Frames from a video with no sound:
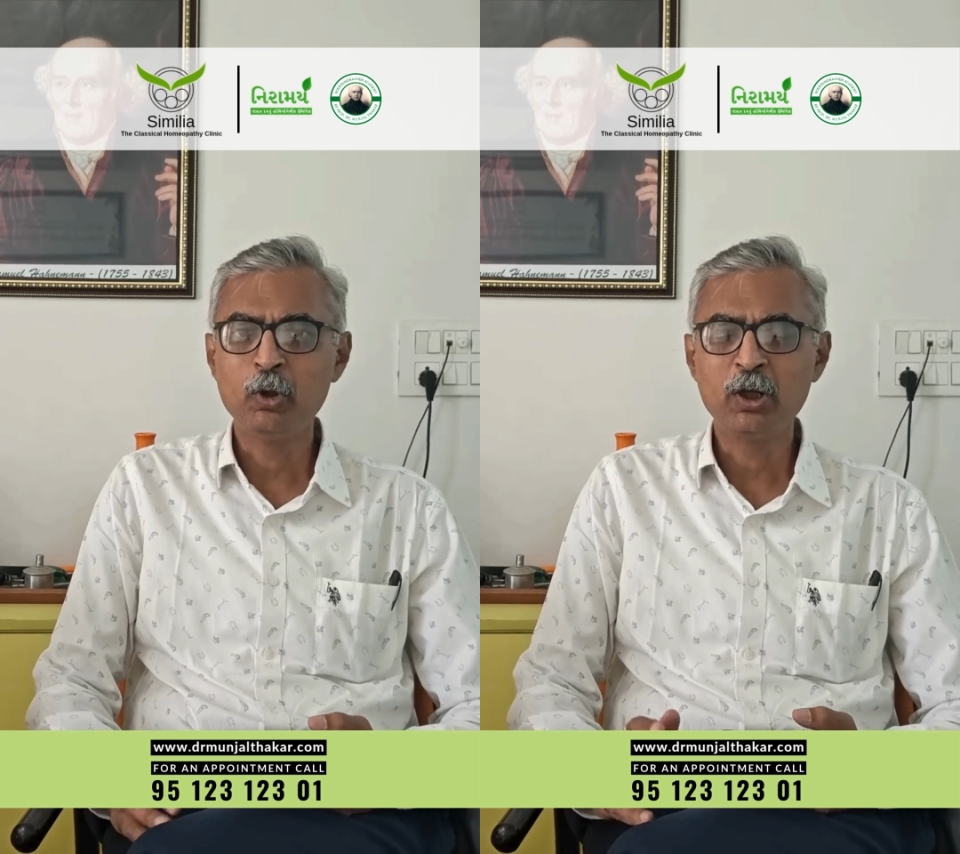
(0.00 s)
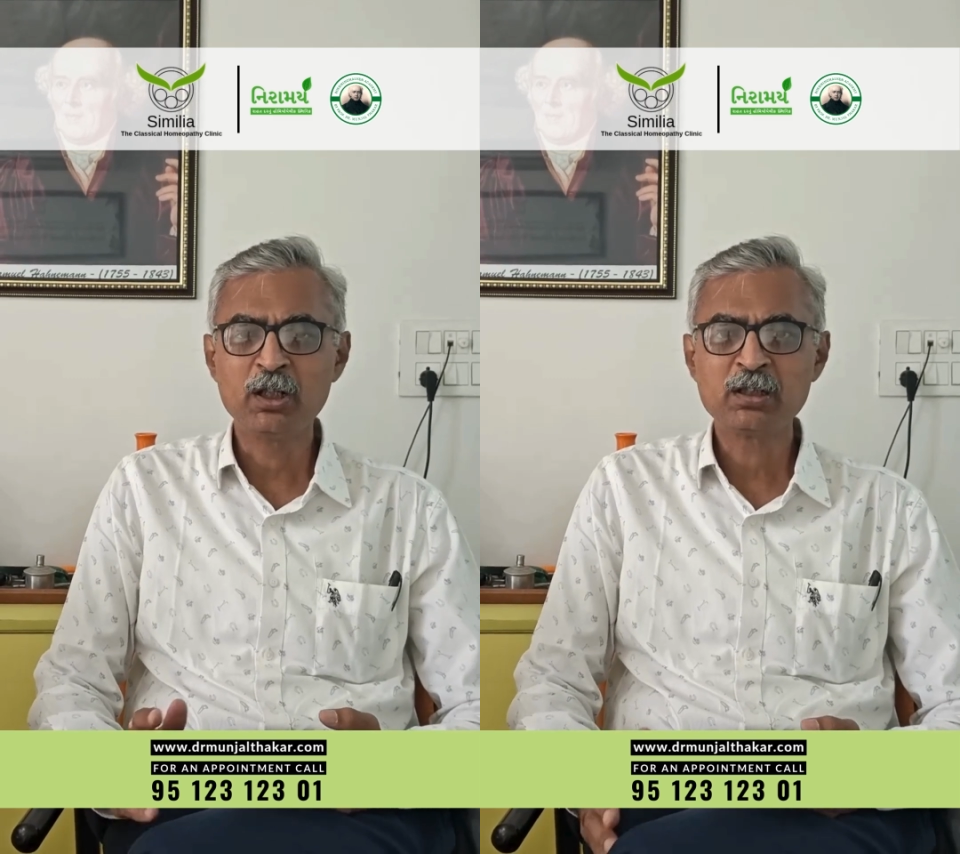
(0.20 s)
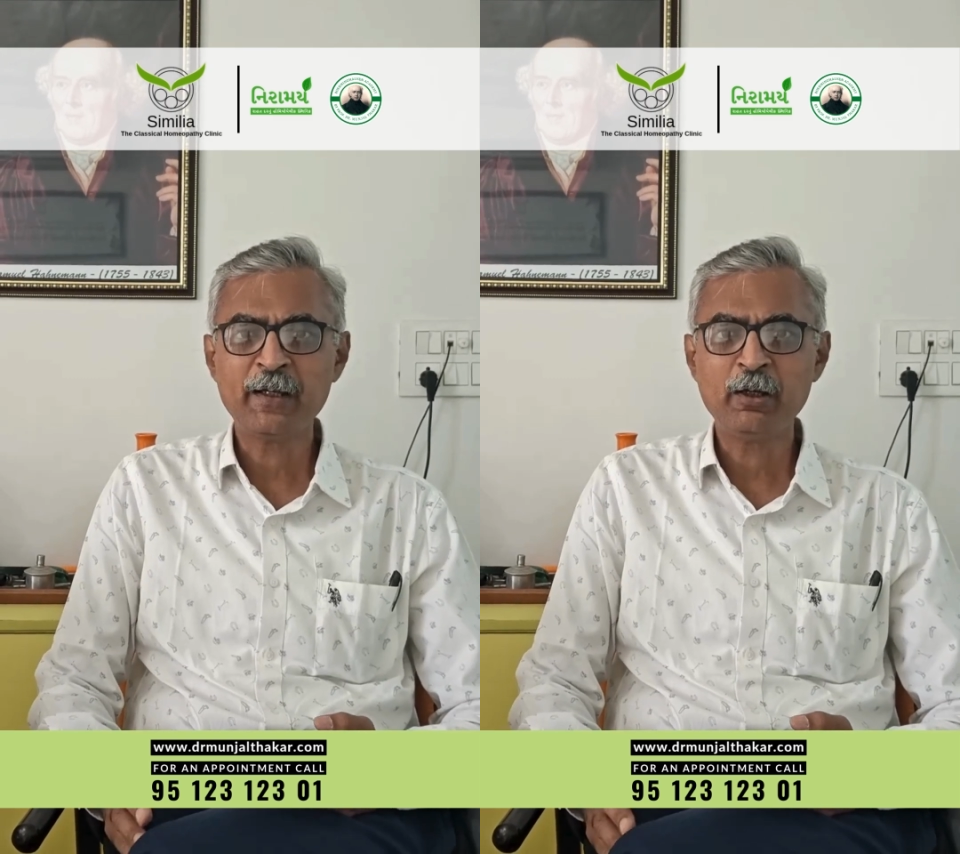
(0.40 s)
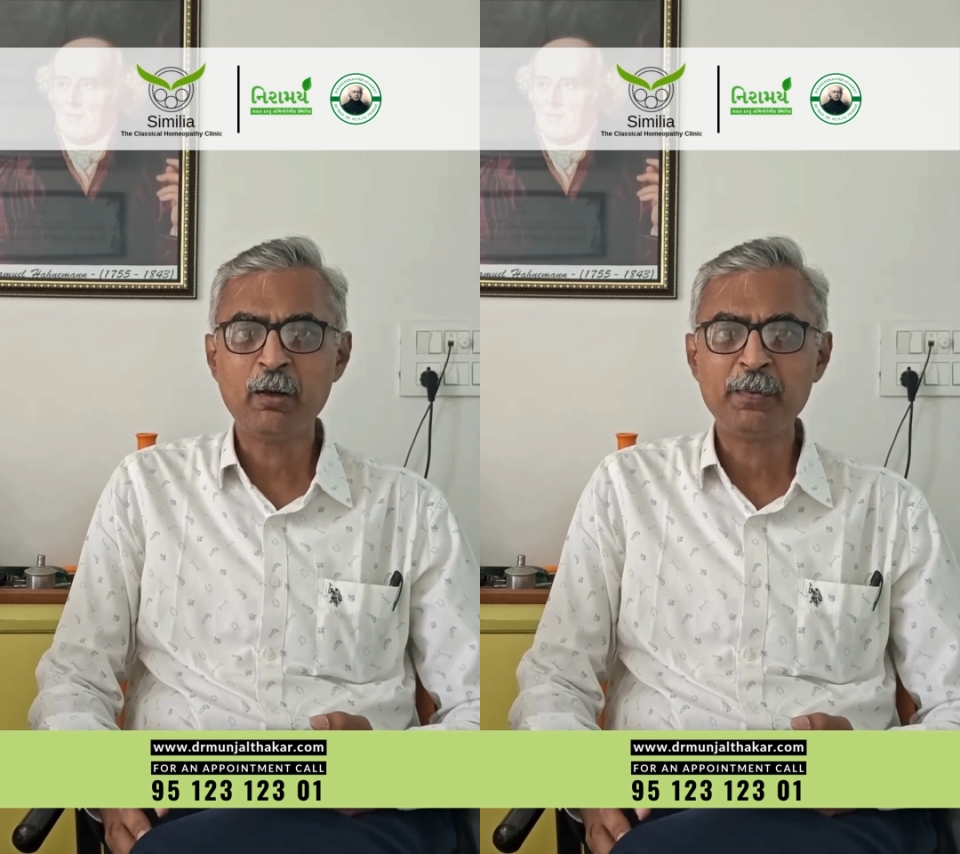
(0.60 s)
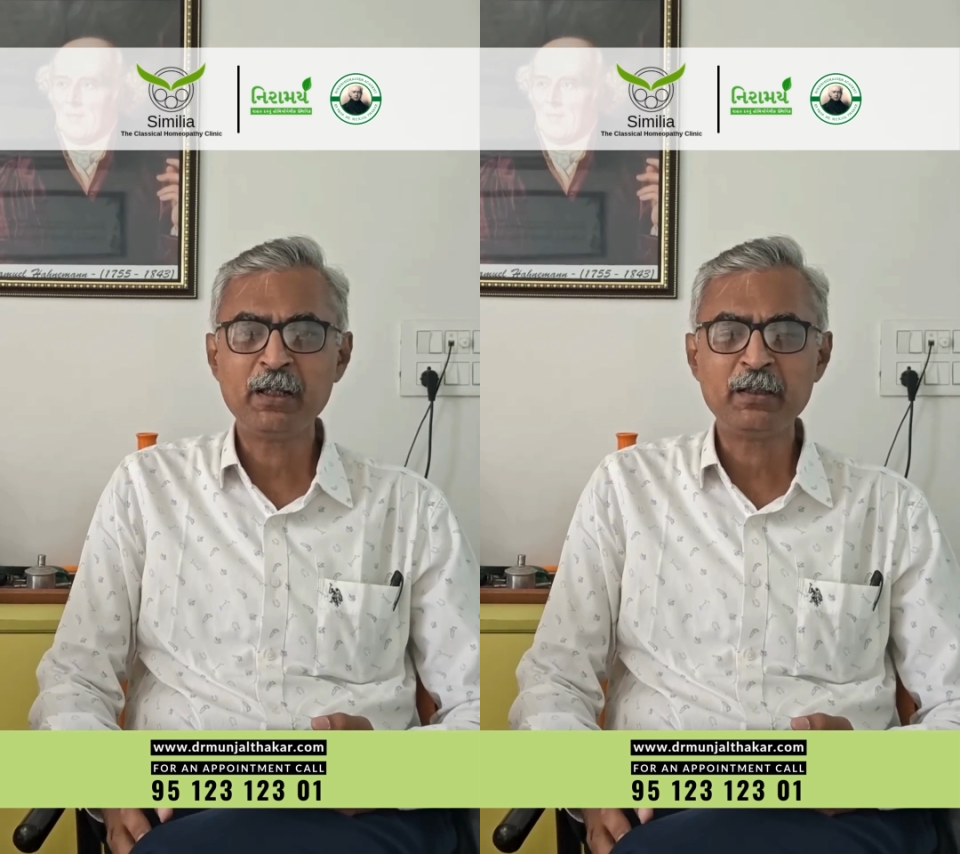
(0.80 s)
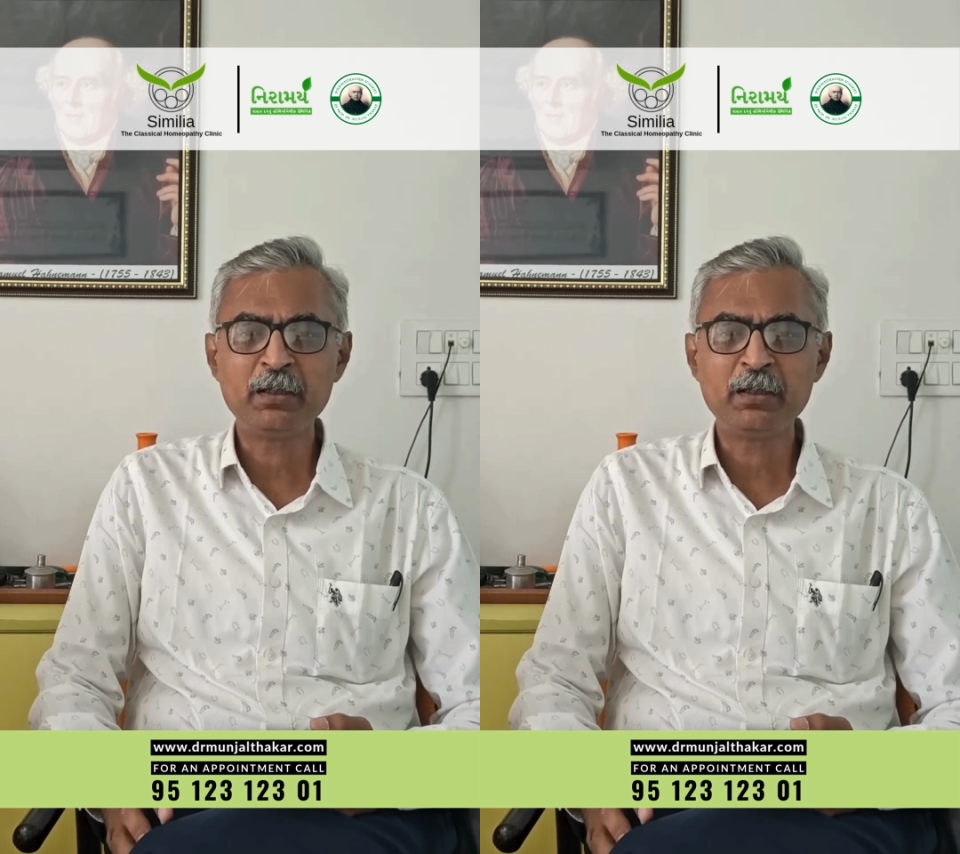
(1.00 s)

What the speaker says: Boger synoptic